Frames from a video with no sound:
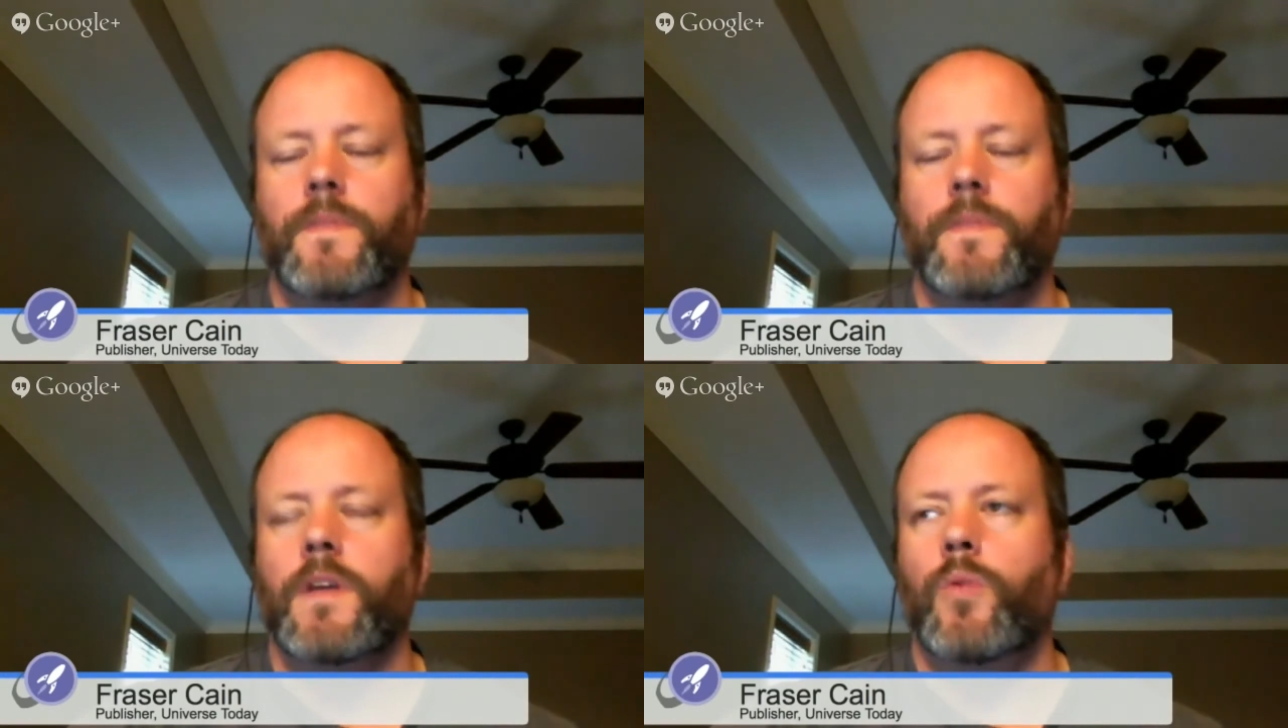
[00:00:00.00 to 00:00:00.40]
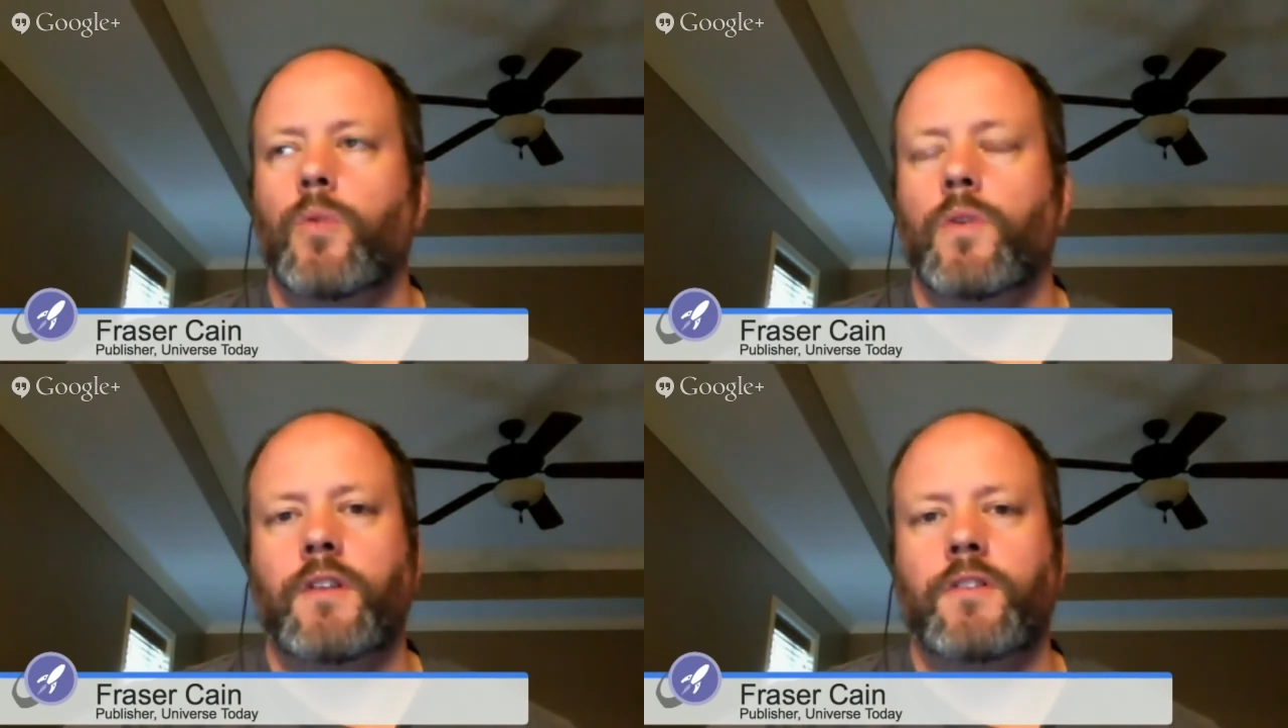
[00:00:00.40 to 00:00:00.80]
We've
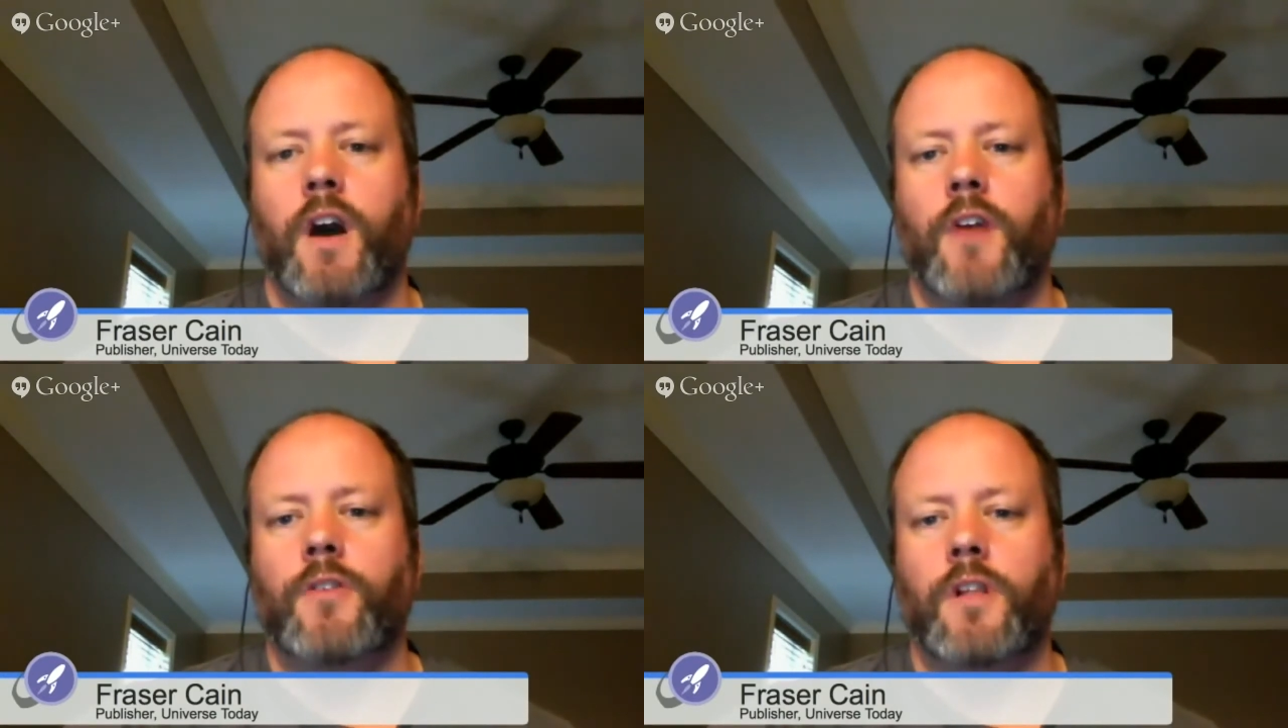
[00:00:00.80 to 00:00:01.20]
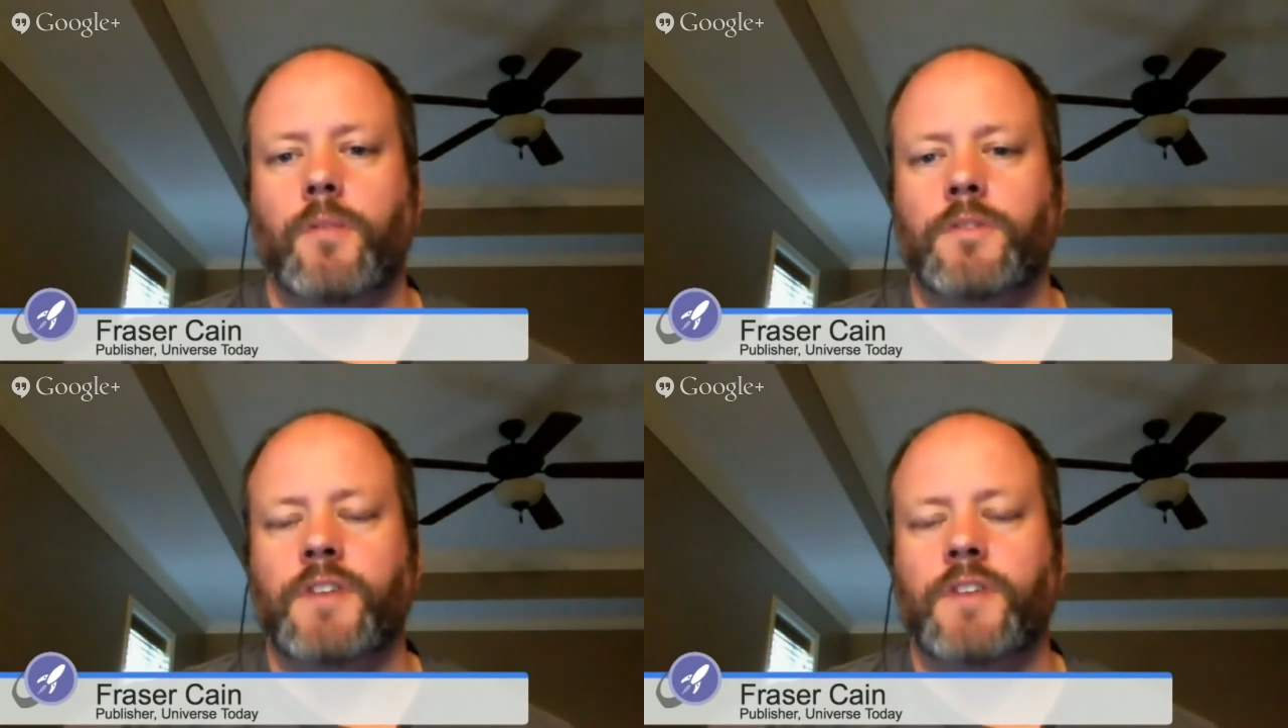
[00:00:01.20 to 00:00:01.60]
hit 100
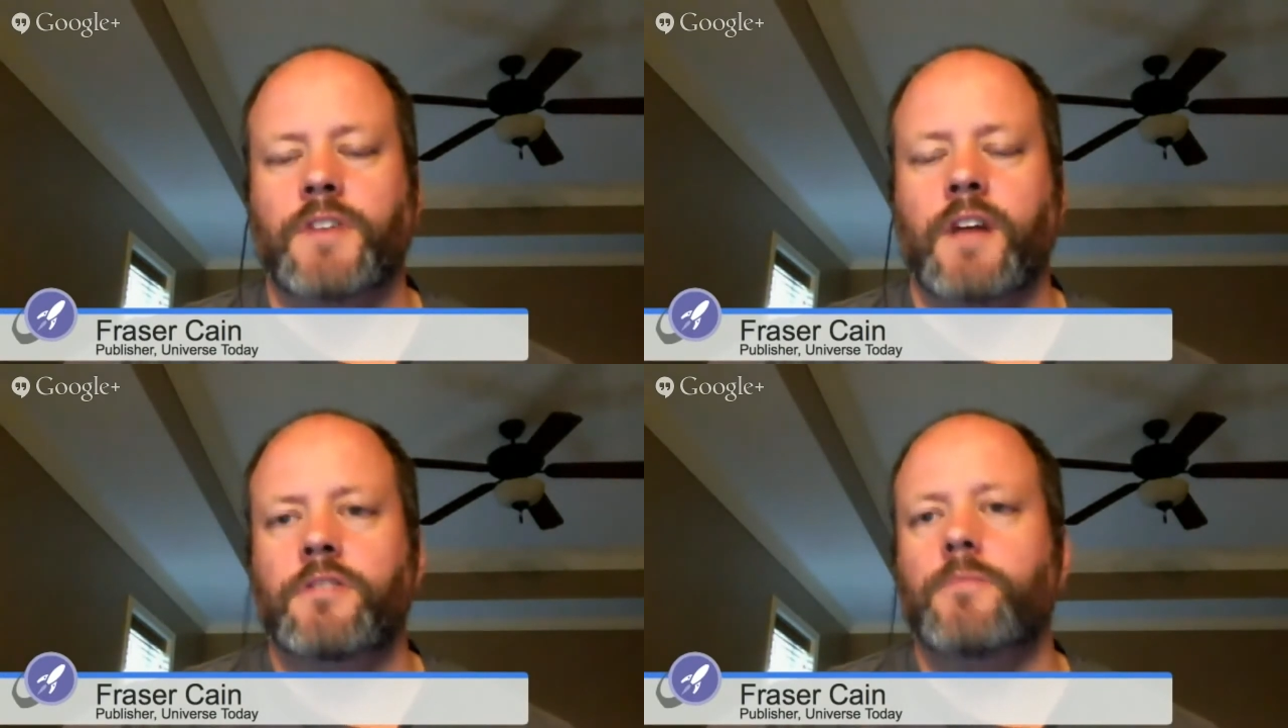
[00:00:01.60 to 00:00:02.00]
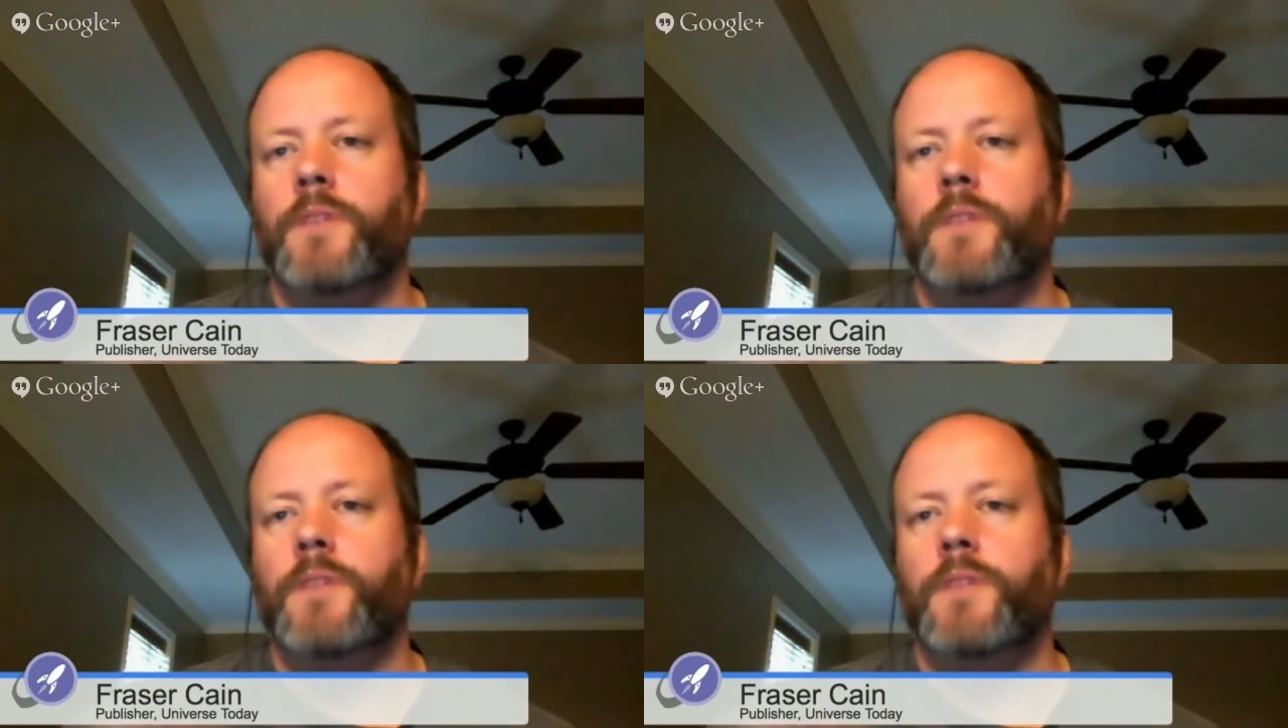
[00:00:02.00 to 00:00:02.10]
kilometers altitude,